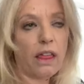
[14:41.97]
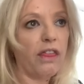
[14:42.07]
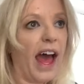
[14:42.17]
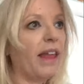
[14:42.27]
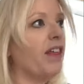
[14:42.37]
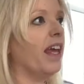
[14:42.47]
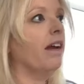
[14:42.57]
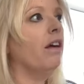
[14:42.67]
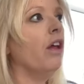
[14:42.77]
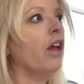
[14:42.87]
That the
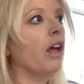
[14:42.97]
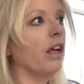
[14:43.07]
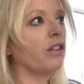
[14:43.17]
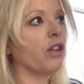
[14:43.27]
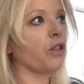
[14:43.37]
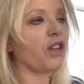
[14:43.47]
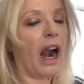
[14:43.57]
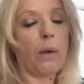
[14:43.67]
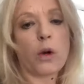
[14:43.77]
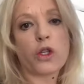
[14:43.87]

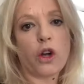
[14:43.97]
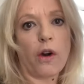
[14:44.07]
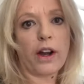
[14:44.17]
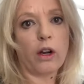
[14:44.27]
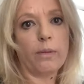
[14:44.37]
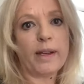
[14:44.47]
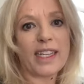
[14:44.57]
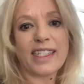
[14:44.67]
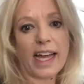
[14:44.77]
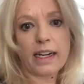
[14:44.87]
Star Wars Story Group has
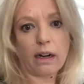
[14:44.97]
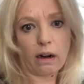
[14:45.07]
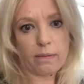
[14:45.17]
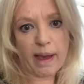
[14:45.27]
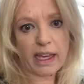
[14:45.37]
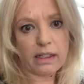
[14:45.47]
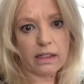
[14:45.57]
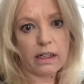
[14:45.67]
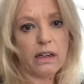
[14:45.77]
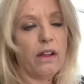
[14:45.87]
intended her to be.
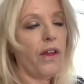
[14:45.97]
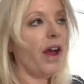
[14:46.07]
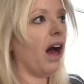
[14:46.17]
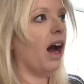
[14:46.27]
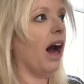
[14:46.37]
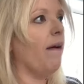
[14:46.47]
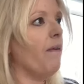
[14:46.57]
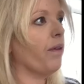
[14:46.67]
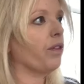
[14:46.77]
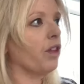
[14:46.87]
Uh,
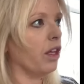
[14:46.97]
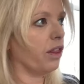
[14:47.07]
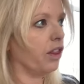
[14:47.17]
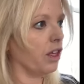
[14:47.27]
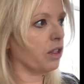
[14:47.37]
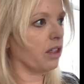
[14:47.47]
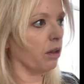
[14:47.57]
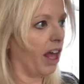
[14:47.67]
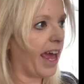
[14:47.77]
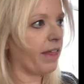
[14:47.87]
this the
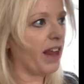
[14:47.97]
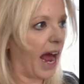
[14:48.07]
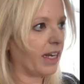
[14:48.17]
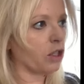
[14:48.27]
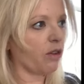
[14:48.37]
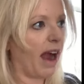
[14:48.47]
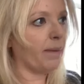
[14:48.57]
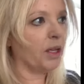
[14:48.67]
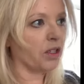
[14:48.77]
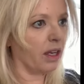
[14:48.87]
Leia that I
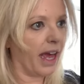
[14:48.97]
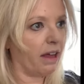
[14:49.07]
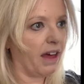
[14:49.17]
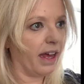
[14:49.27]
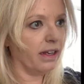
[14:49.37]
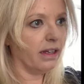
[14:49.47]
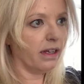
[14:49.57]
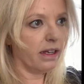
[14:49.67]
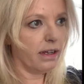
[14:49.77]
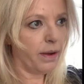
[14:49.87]
described is a Leia that
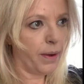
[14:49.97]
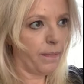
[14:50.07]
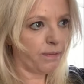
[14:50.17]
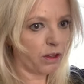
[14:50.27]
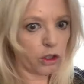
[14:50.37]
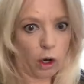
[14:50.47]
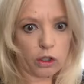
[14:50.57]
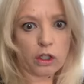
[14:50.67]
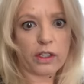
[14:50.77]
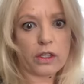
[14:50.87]

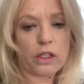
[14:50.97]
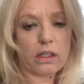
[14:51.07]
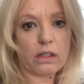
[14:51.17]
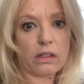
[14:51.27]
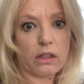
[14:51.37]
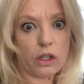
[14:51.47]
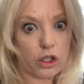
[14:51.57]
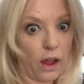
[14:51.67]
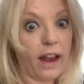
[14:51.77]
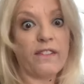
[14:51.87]
George Lucas
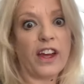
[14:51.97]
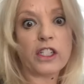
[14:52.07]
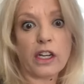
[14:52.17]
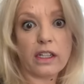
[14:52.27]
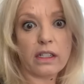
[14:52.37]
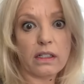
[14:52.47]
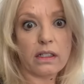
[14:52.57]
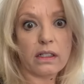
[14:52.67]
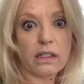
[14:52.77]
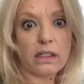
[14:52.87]
envisioned,
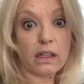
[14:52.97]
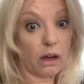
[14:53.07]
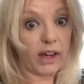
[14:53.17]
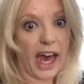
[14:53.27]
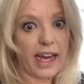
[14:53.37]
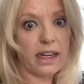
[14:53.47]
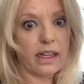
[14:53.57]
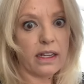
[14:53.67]
okay?